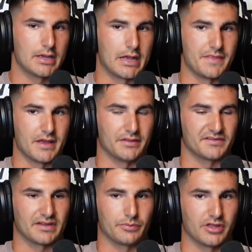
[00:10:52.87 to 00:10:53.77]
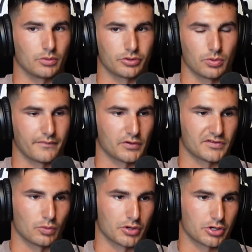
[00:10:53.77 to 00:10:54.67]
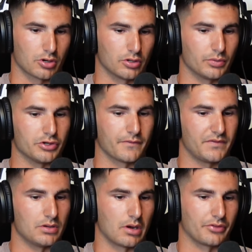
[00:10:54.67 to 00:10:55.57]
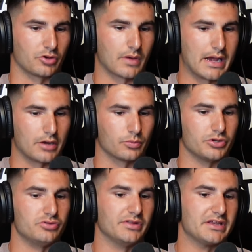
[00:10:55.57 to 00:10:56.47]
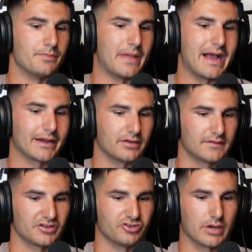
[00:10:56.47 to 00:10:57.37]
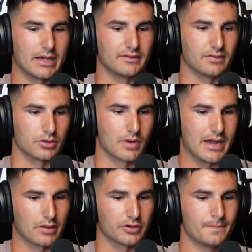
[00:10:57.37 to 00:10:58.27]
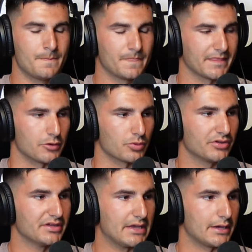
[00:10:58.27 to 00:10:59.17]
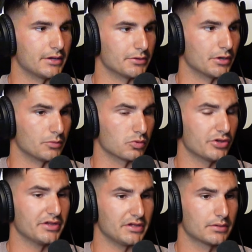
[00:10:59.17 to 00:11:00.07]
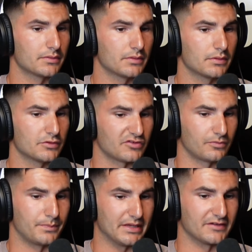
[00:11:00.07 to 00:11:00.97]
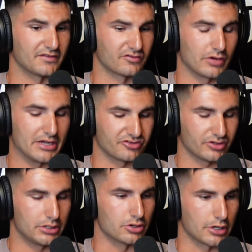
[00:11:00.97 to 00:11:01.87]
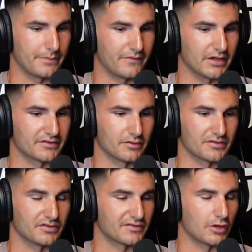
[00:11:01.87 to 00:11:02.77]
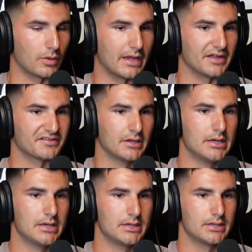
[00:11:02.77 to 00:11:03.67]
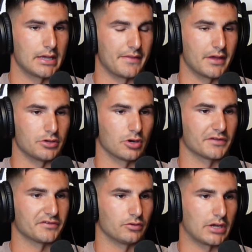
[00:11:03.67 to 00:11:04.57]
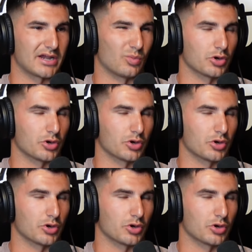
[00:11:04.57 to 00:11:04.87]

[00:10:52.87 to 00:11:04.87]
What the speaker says: And then same thing with the reverse Nordic curl. When your feet are on the ground, when you lean back and touch your head to the ground, you're really getting a really big stretch in your hip flexors and psoas. And then you're also kind of